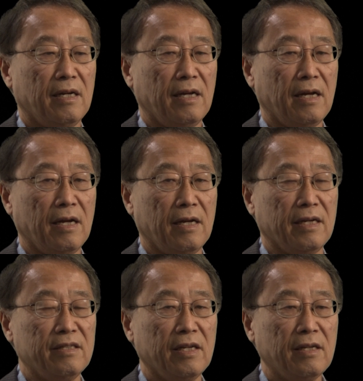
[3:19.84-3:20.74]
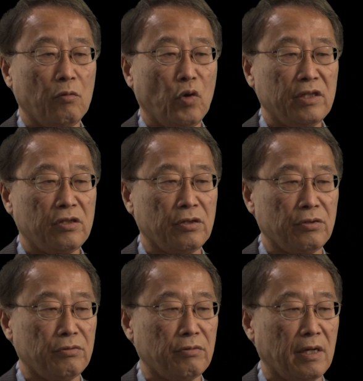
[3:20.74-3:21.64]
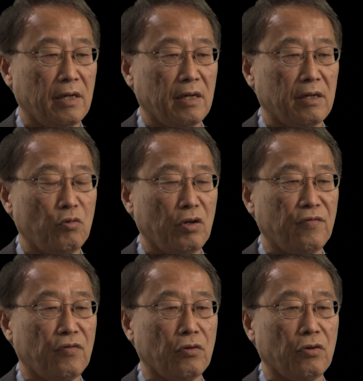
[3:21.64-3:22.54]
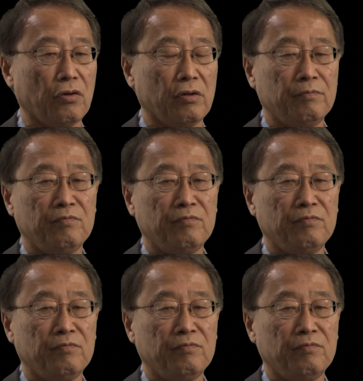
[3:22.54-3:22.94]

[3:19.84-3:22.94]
And then I went to work for